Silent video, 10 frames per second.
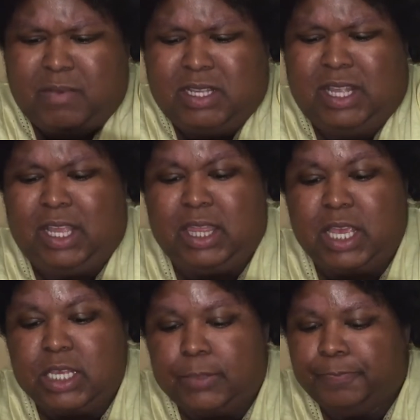because like
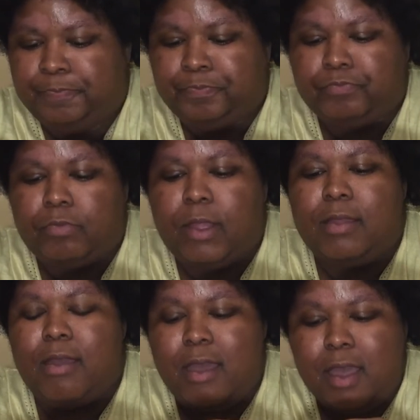these
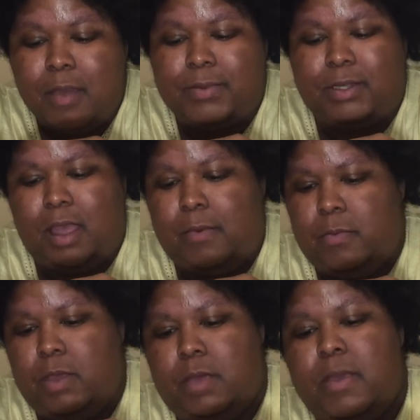kept stabbing me.